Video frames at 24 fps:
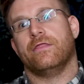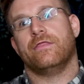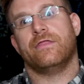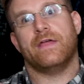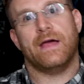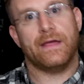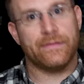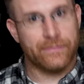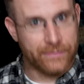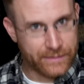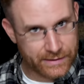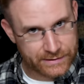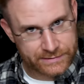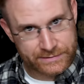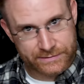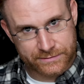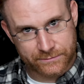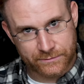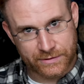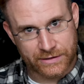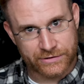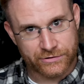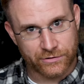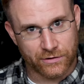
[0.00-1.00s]
Then this
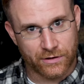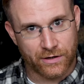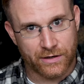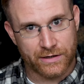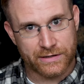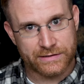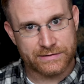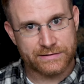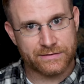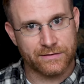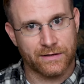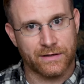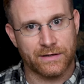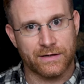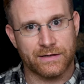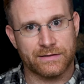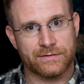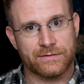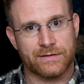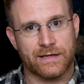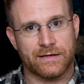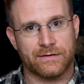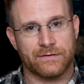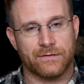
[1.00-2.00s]
digital artist
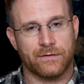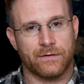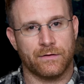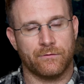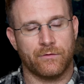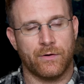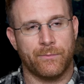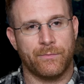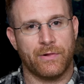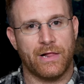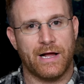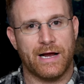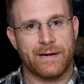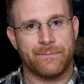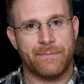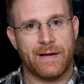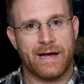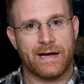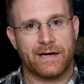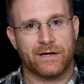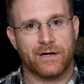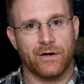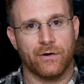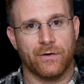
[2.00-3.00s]
replied
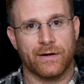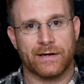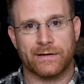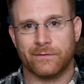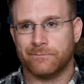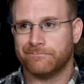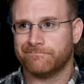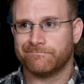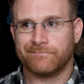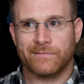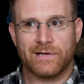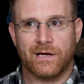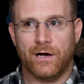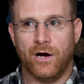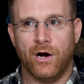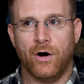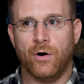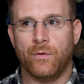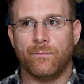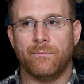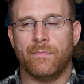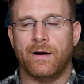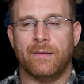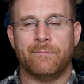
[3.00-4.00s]
back going,
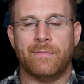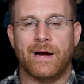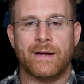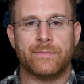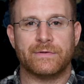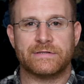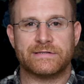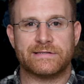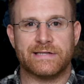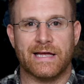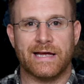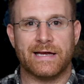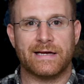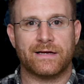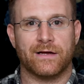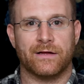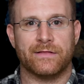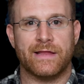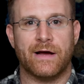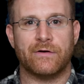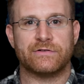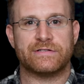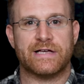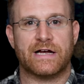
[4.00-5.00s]
oh, my mistake.
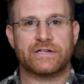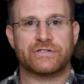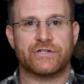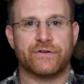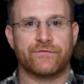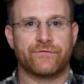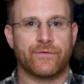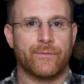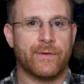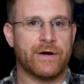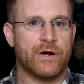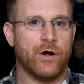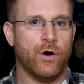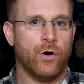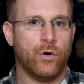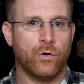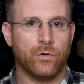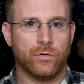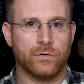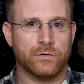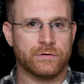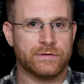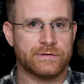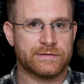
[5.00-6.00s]
That was actually from an
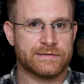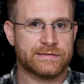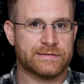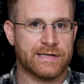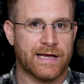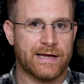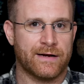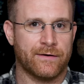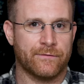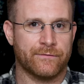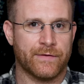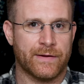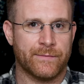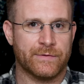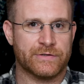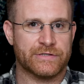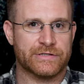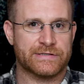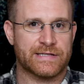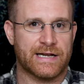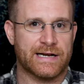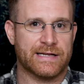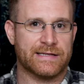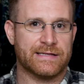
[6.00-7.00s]
old set of
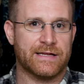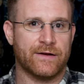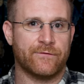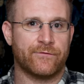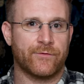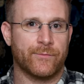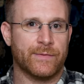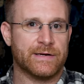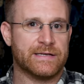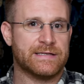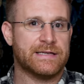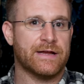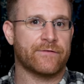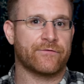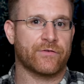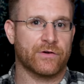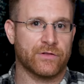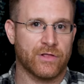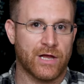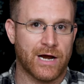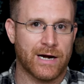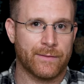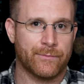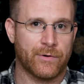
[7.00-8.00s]
images that I did from a
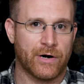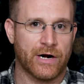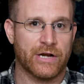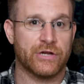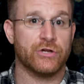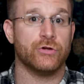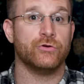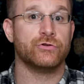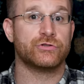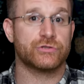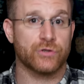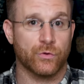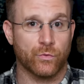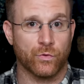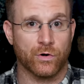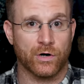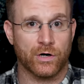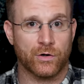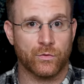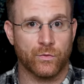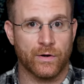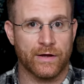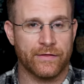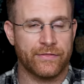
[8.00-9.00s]
different library I used to
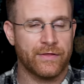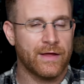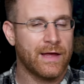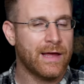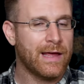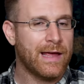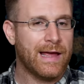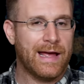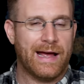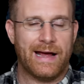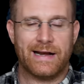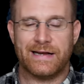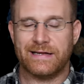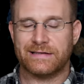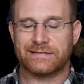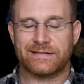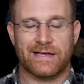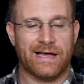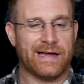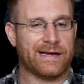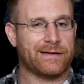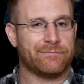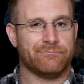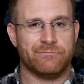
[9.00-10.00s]
work with. And he's
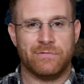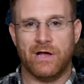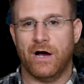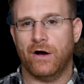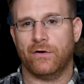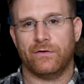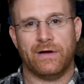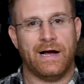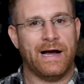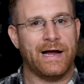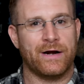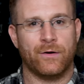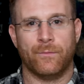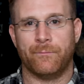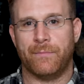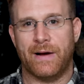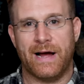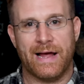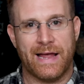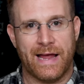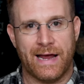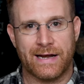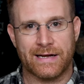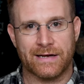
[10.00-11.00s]
like, no, I don't
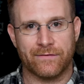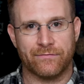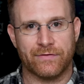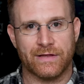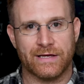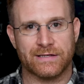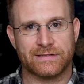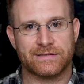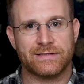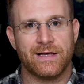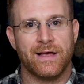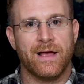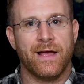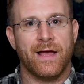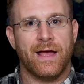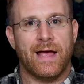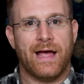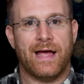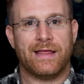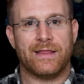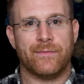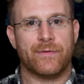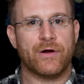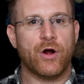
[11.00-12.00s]
buy any of this.
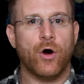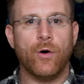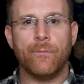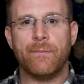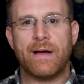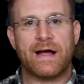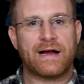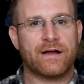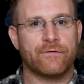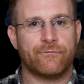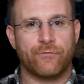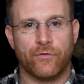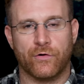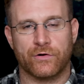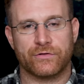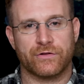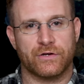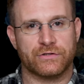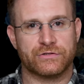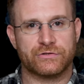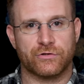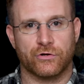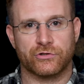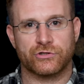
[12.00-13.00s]
And they've been going back and forth
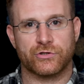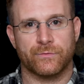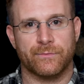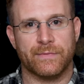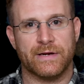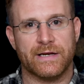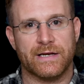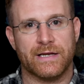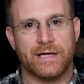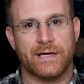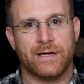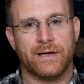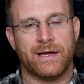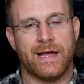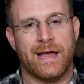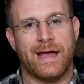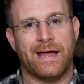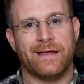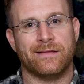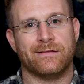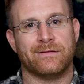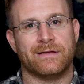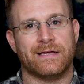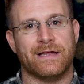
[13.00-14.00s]
on social media,
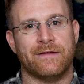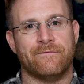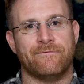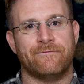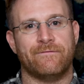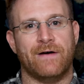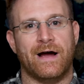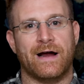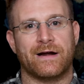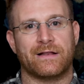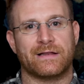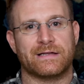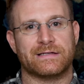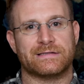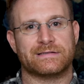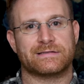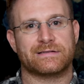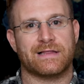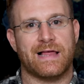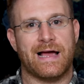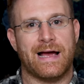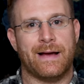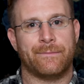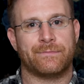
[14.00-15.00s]
and he finally
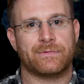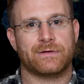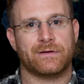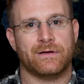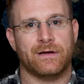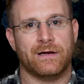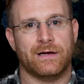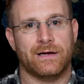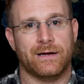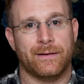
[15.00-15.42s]
slapped